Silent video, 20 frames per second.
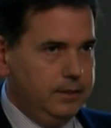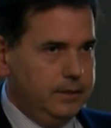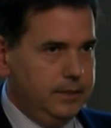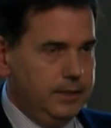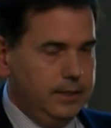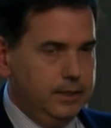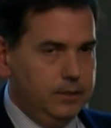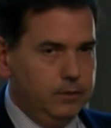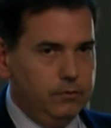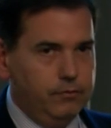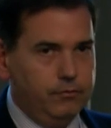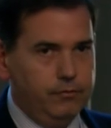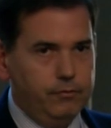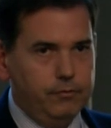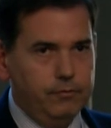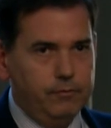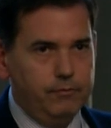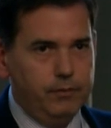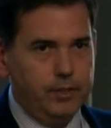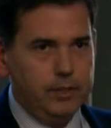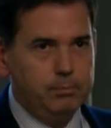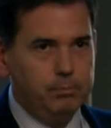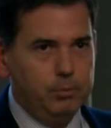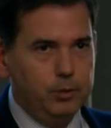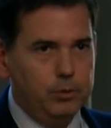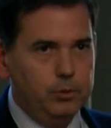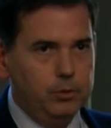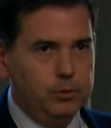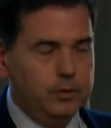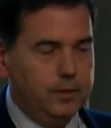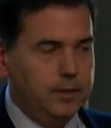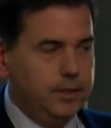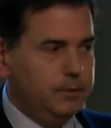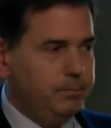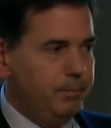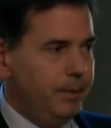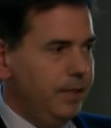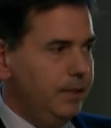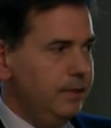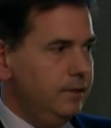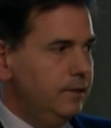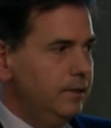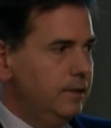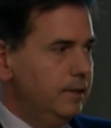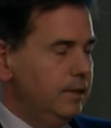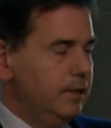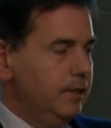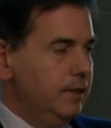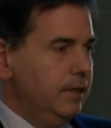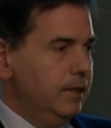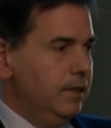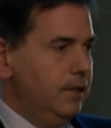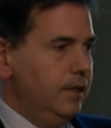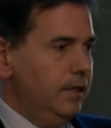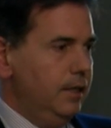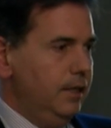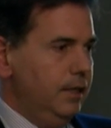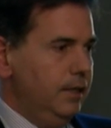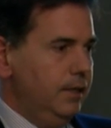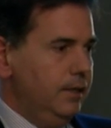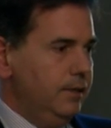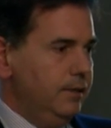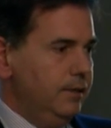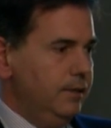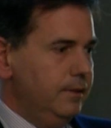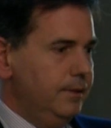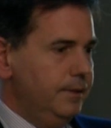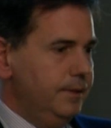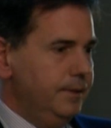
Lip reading: chain of fresh produce in Spain. And